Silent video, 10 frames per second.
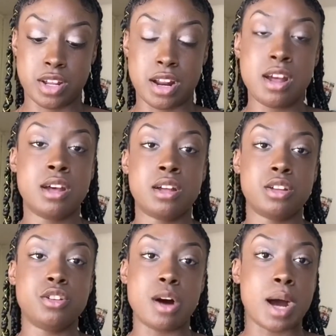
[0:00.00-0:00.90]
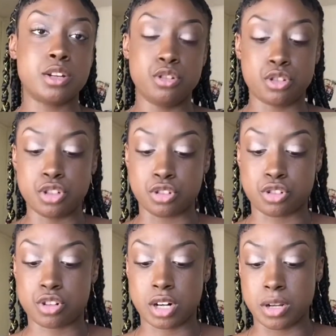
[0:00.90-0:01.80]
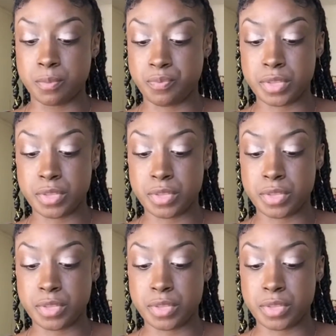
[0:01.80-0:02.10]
And, you know, I knew she was straight.